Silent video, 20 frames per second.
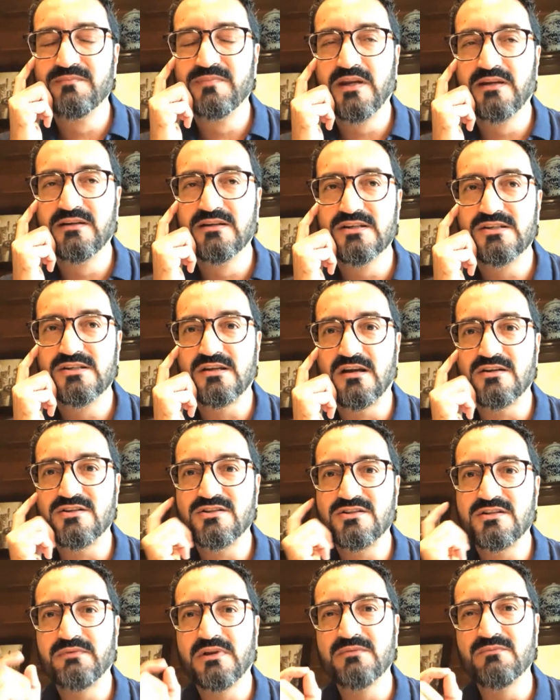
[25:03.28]
brain is such
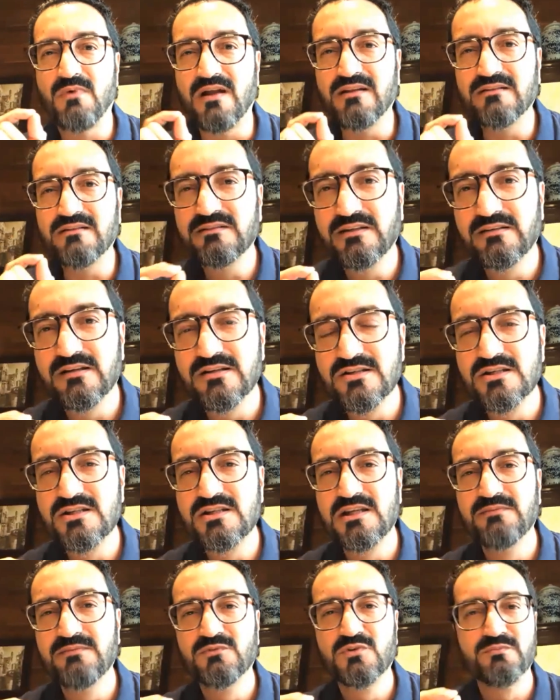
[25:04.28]
that when one thing doesn't
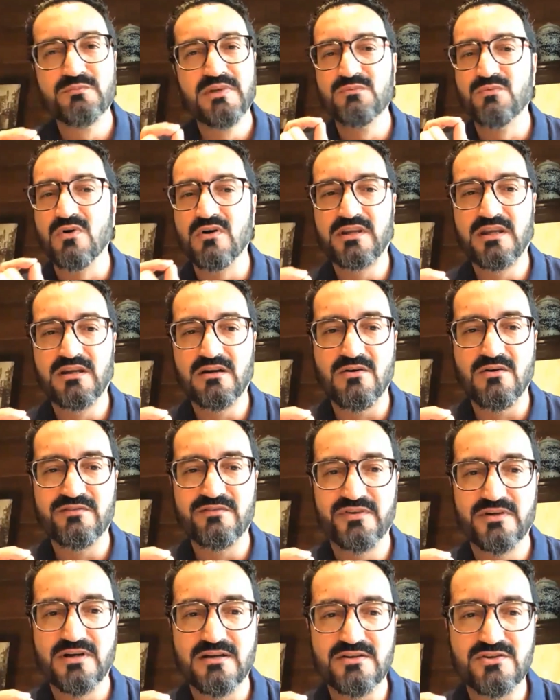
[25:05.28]
seem to be working out
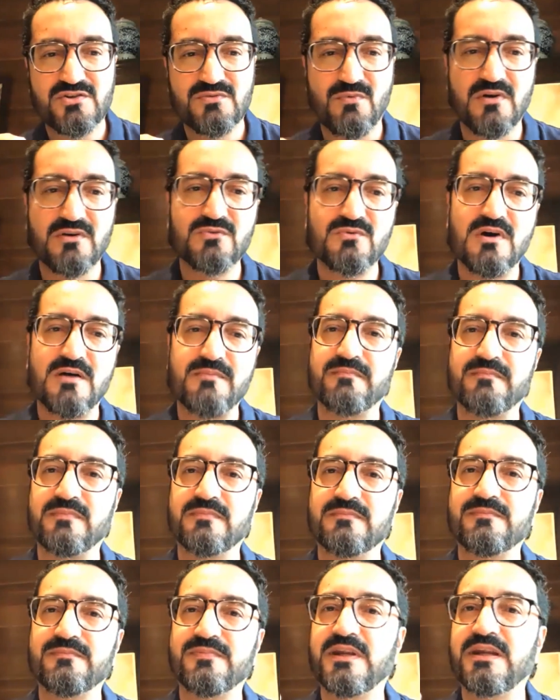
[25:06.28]
for us, what do our
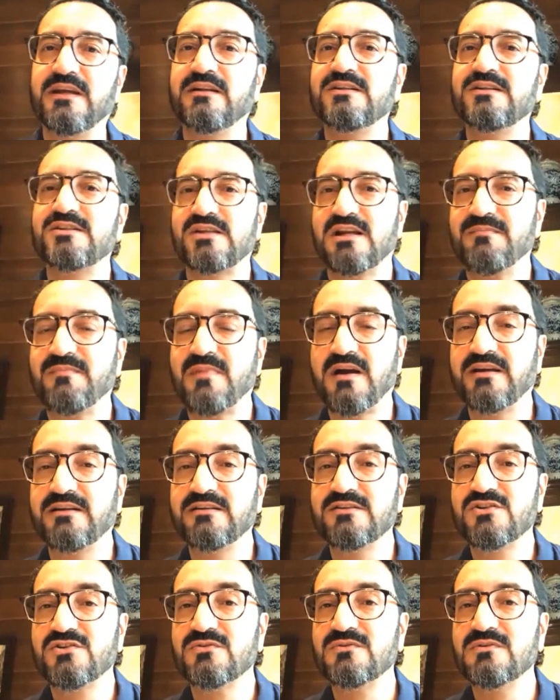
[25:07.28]
brains and our
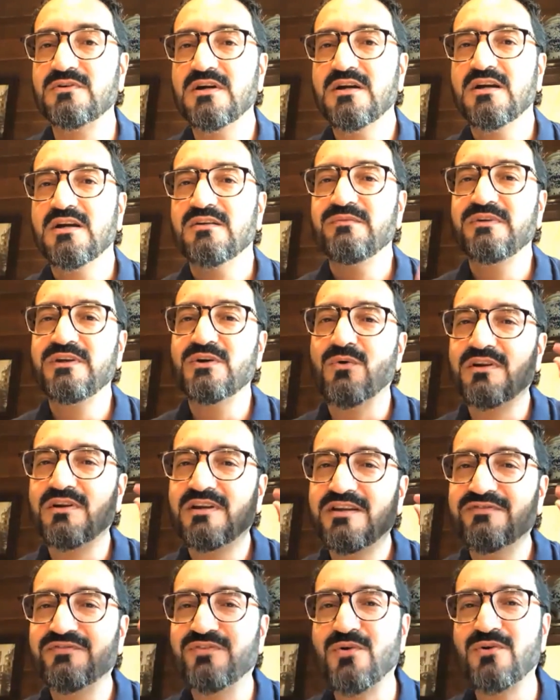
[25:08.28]
minds do? We
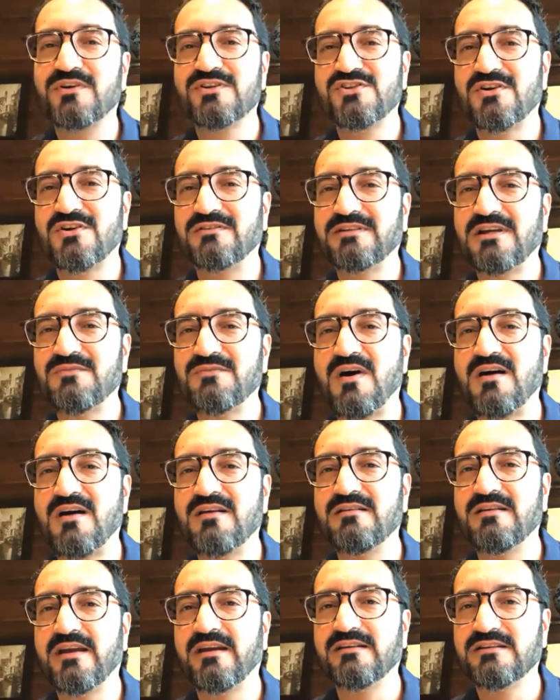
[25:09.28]
only focus on that one
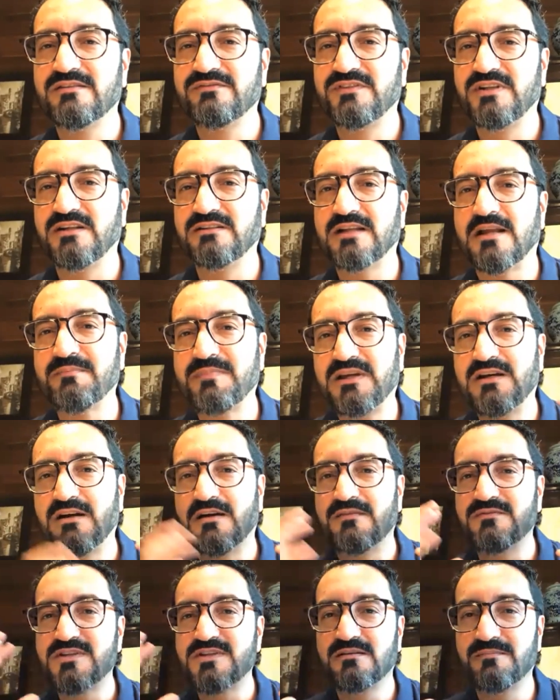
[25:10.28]
negative thing. That
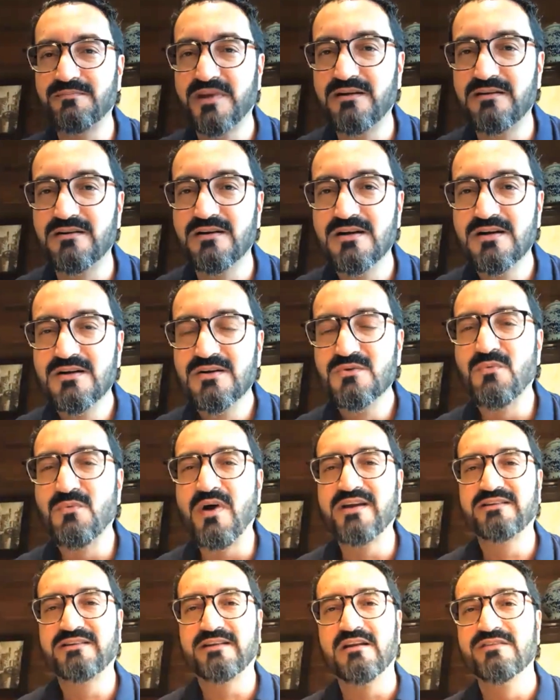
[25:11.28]
becomes like the big
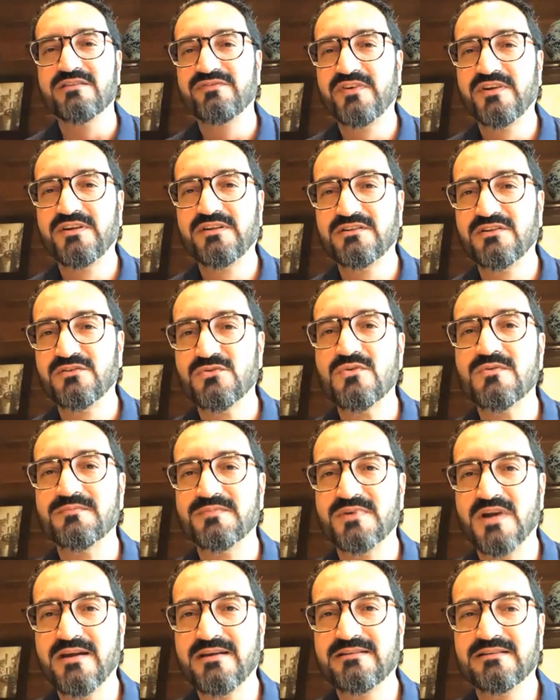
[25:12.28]
white elephant in the room,
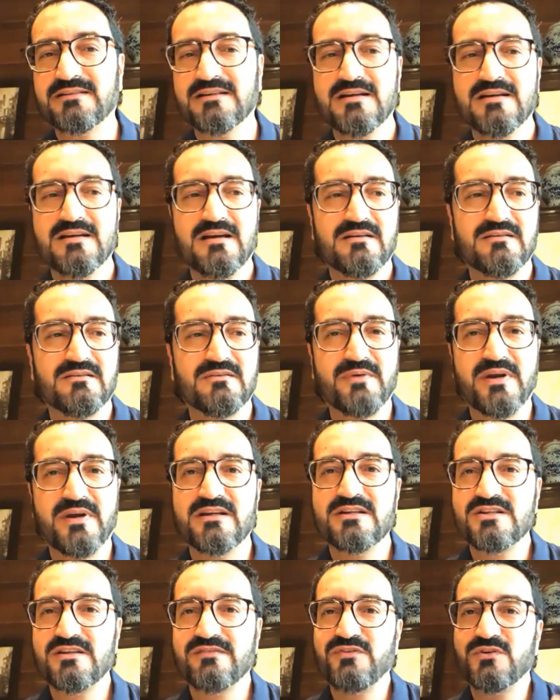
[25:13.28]
right?
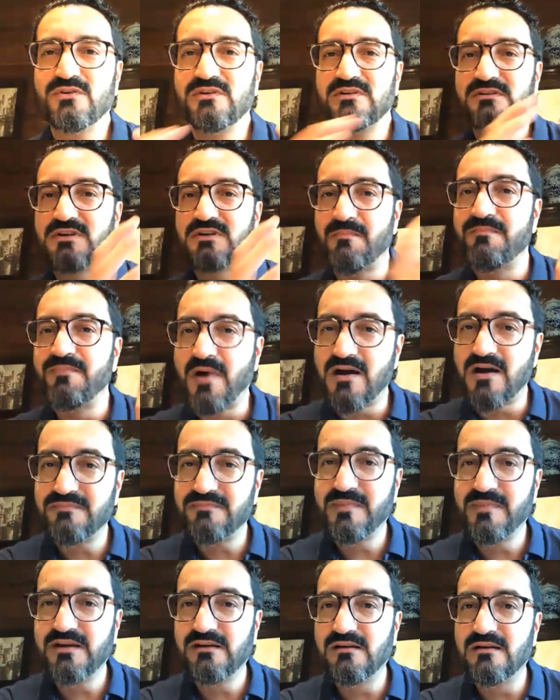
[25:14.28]
Whereas if you
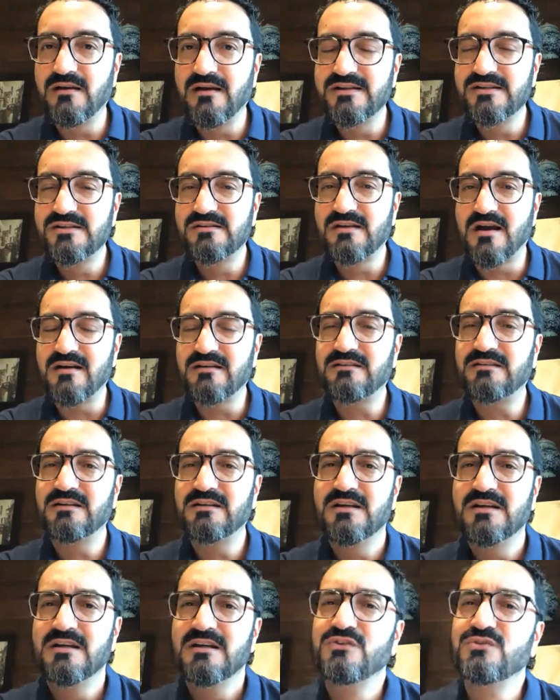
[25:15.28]
compartmentalize that,
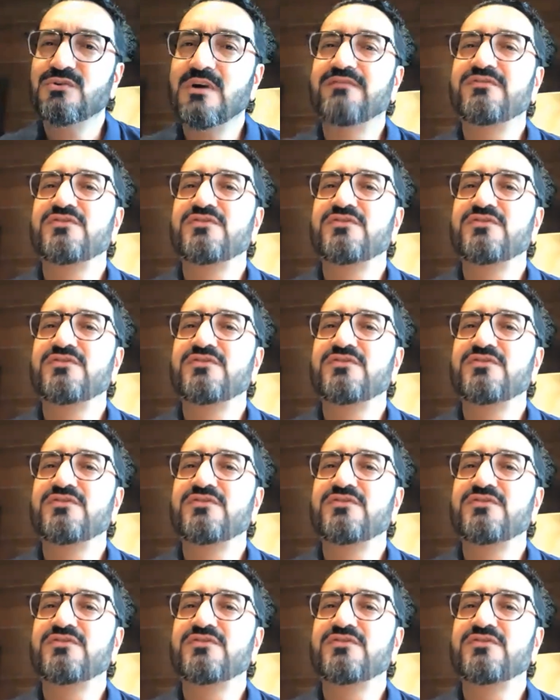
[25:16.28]
you have